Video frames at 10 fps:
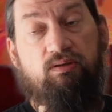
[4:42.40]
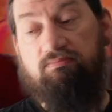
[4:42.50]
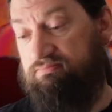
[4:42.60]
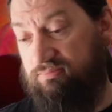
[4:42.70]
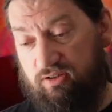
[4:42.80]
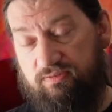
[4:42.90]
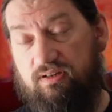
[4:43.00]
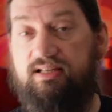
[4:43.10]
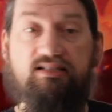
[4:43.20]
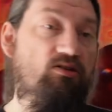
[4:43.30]
But a lot of
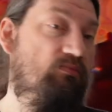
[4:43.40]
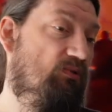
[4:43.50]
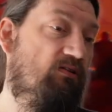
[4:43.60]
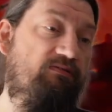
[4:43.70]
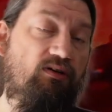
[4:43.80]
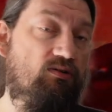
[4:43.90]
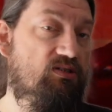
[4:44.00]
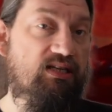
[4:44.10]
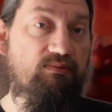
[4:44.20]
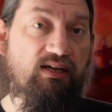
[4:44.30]
fun on desktop, a lot of fun
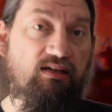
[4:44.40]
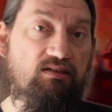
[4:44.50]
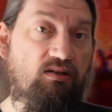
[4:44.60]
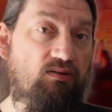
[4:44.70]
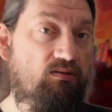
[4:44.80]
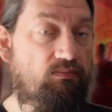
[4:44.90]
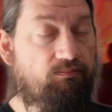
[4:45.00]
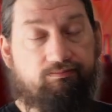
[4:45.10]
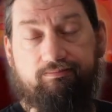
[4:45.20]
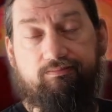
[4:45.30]
on Steam Deck, so
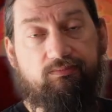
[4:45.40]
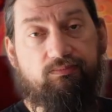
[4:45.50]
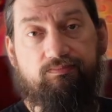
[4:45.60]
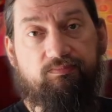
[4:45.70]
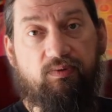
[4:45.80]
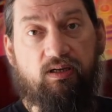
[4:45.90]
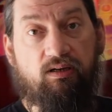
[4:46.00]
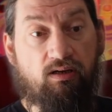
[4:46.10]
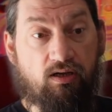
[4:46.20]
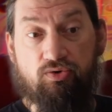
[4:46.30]

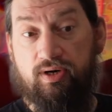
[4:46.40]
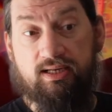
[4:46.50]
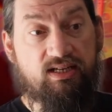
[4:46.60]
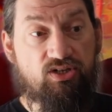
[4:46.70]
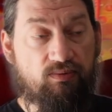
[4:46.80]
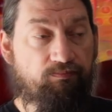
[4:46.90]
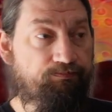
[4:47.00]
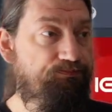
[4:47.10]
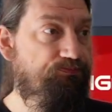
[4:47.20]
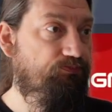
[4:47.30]
a great addition.